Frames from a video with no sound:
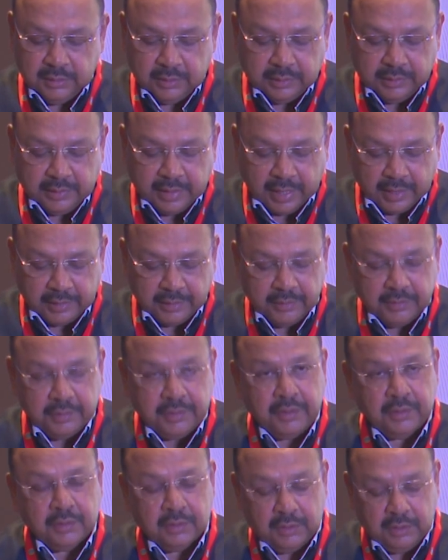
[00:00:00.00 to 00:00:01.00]

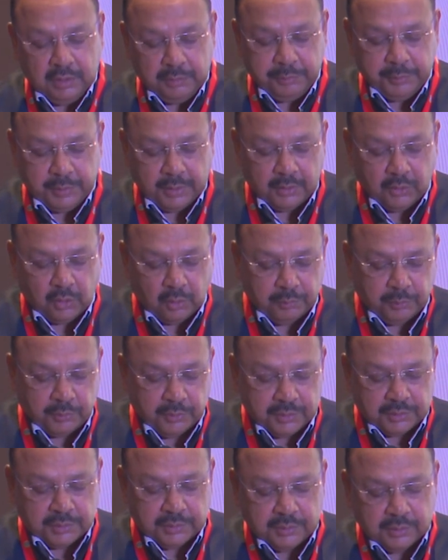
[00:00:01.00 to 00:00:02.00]
guaranteeing the DPI
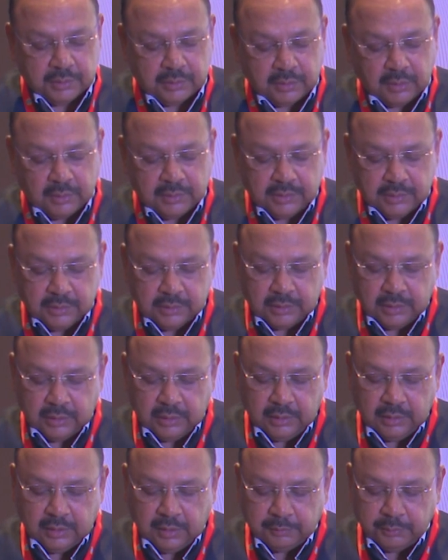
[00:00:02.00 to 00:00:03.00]
operations
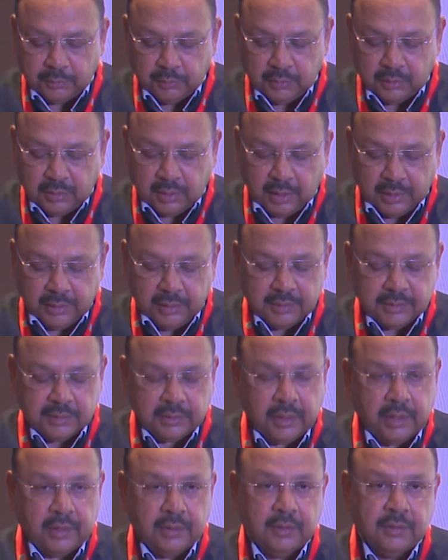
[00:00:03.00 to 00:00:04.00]
consistently uphold the highest
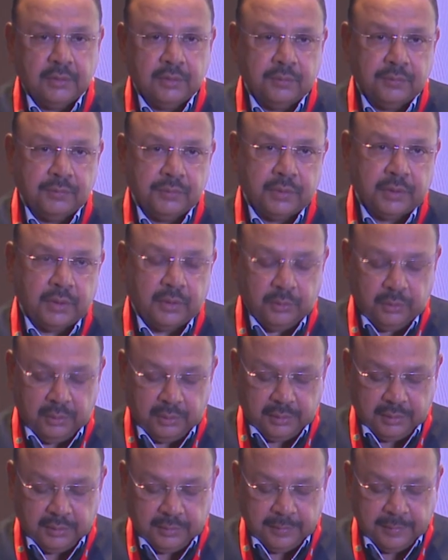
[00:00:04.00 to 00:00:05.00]
standards of
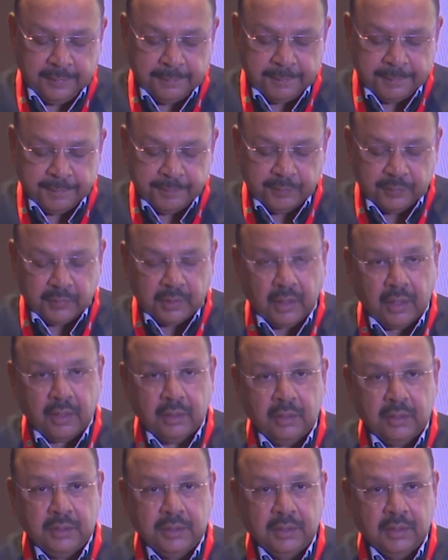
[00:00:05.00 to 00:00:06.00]
security
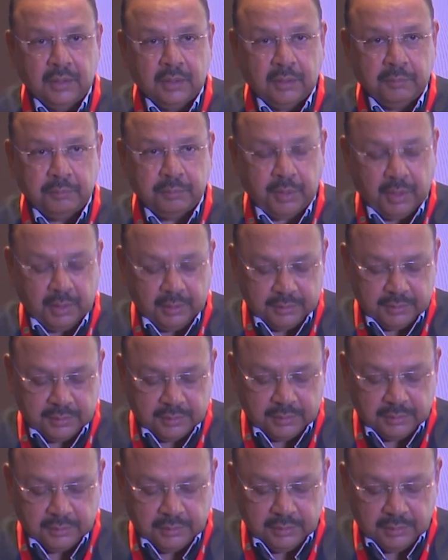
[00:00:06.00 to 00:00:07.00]
and legal
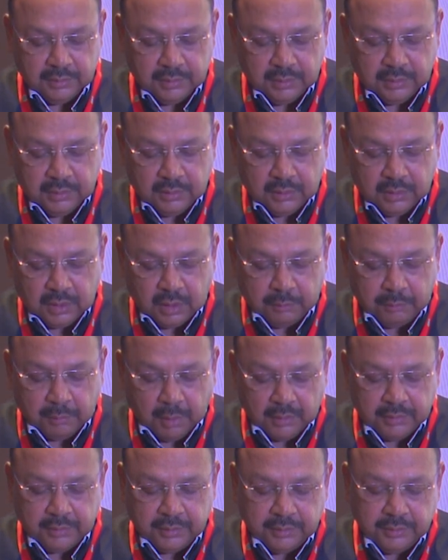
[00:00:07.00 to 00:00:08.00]
compliance. A
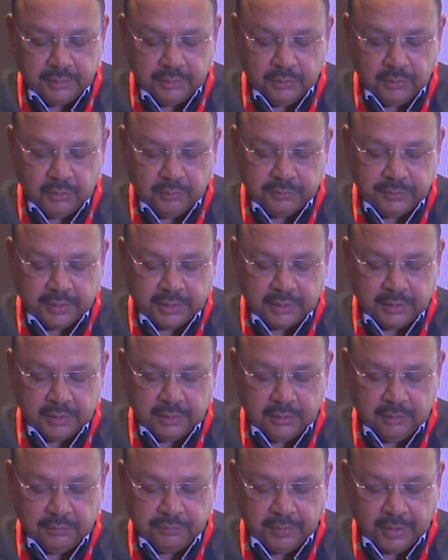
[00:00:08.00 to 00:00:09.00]
multitude of
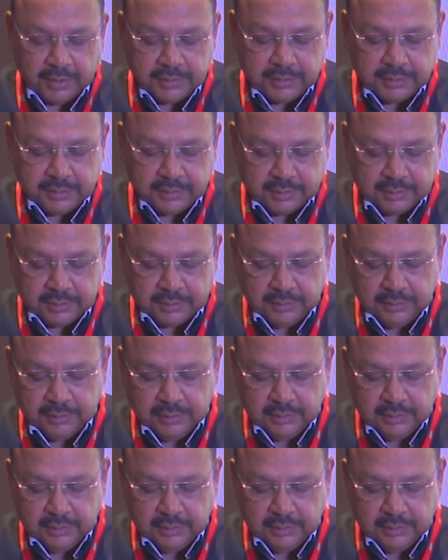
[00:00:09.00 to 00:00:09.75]
technical facets